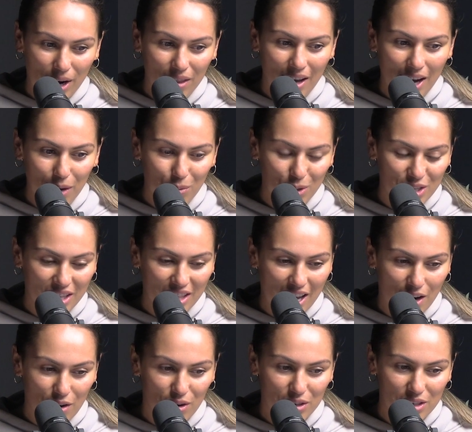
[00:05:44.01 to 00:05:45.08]
i like watching the
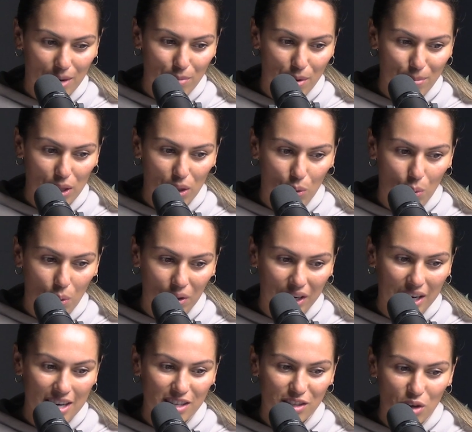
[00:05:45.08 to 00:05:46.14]
nrlw but the
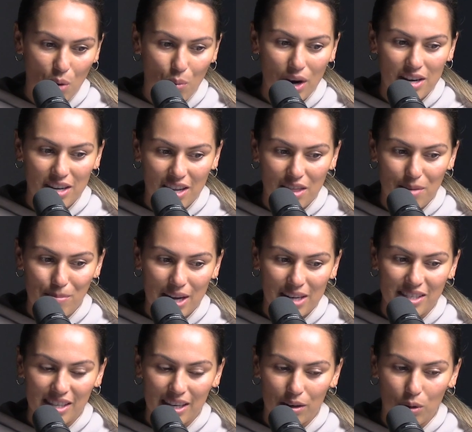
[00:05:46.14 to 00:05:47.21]
quality is nowhere near the men's